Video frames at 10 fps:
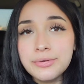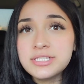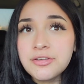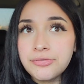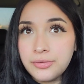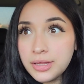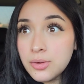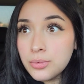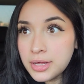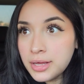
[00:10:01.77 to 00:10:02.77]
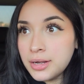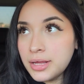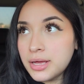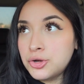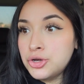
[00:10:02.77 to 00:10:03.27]
was I feeling when I
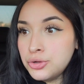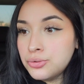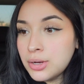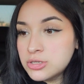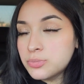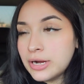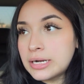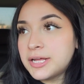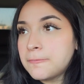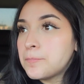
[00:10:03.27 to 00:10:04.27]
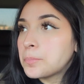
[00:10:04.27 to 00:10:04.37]
like knew I was pregnant?